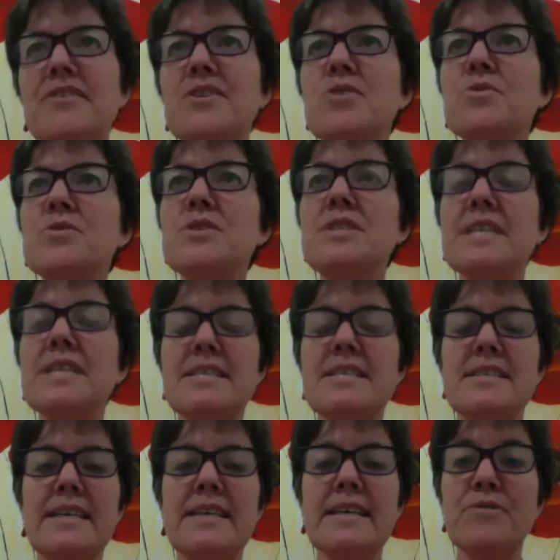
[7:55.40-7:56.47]
you're
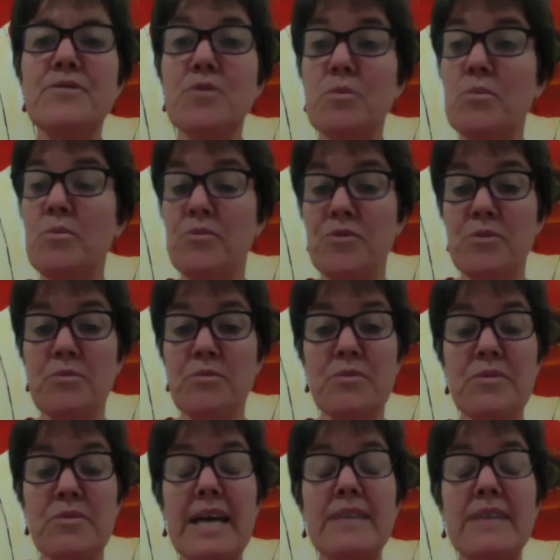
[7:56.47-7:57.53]
suggesting
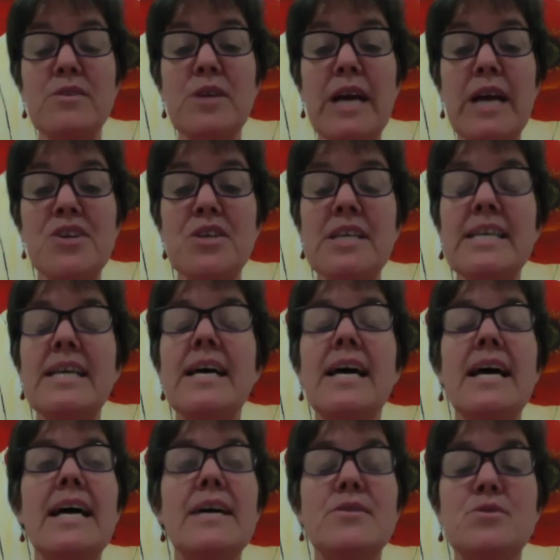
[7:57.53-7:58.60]
that you actually
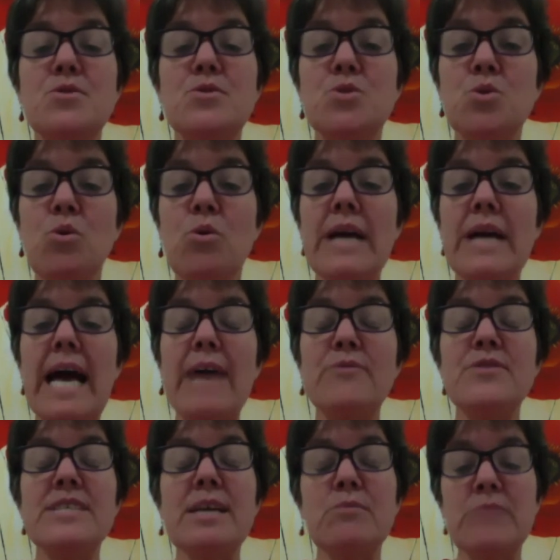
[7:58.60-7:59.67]
you
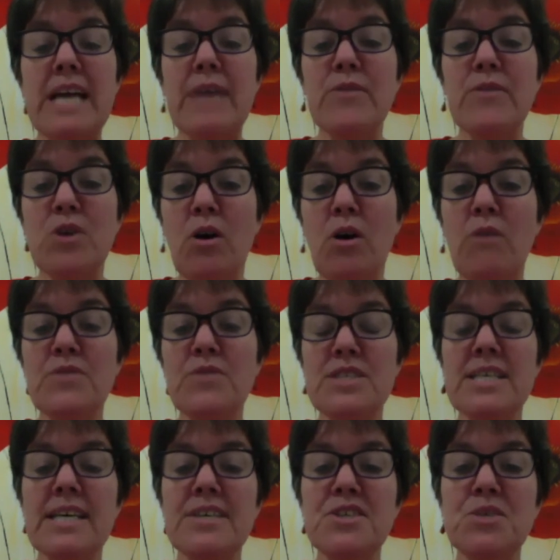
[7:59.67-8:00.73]
have a
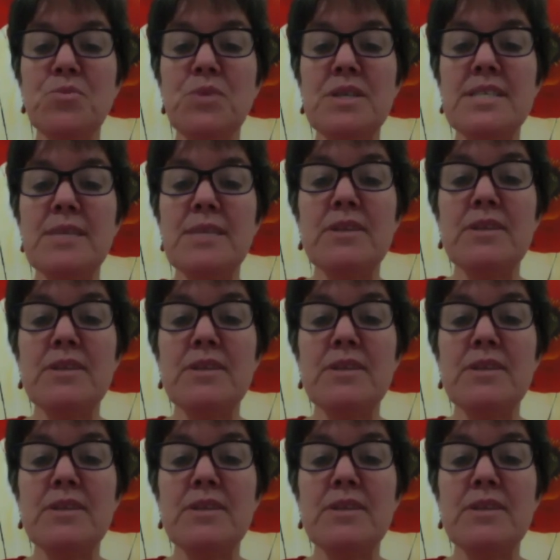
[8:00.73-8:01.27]
conversation with someone, because